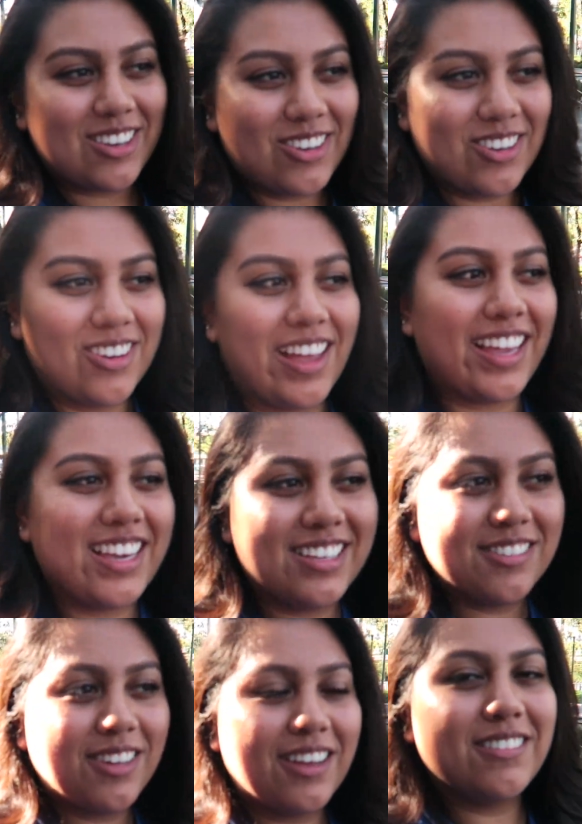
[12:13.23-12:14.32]
So I
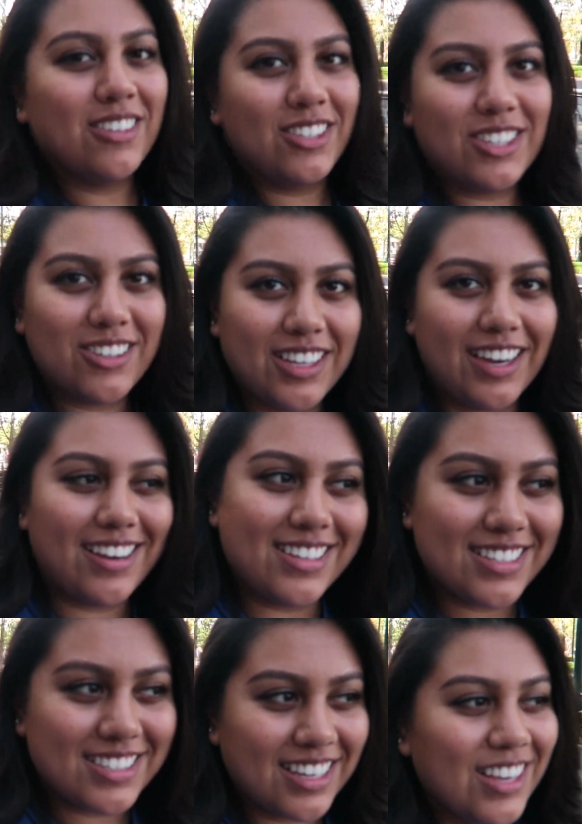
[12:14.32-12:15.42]
guess we'll have to show you
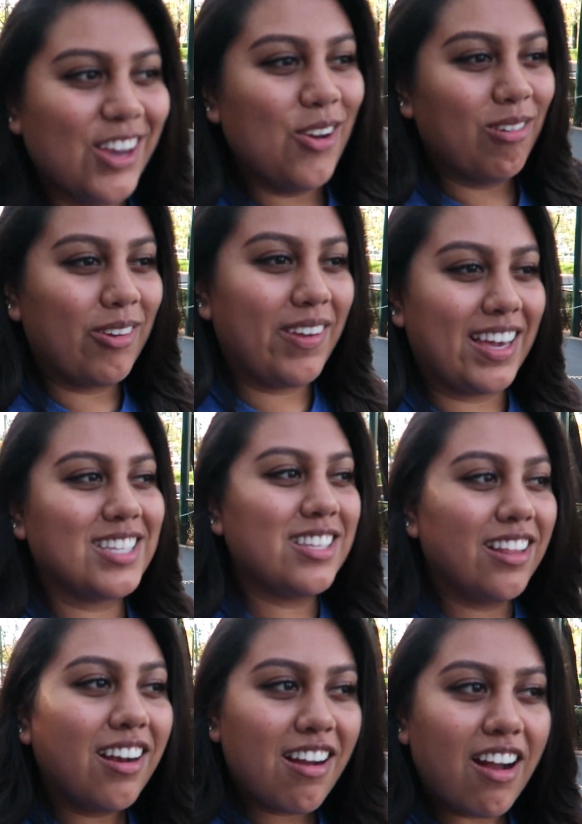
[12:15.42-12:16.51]
guys when we get
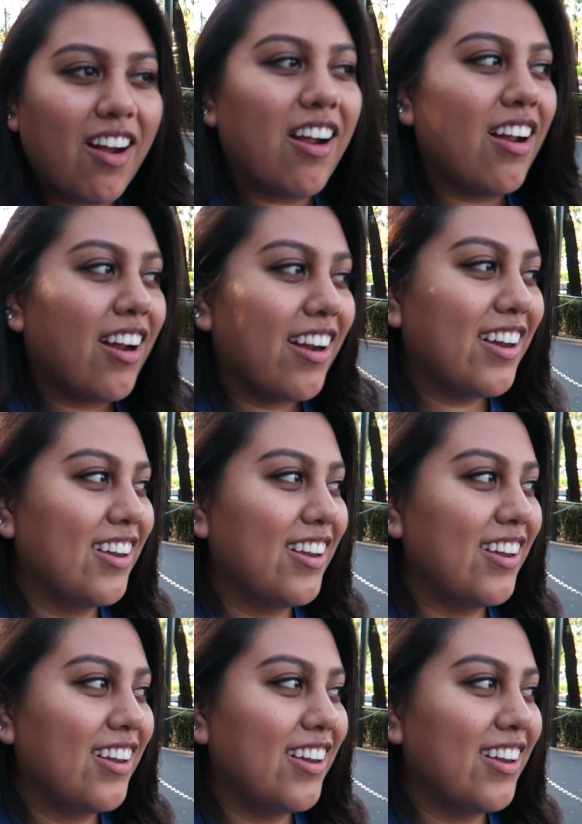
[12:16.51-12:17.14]
to the car.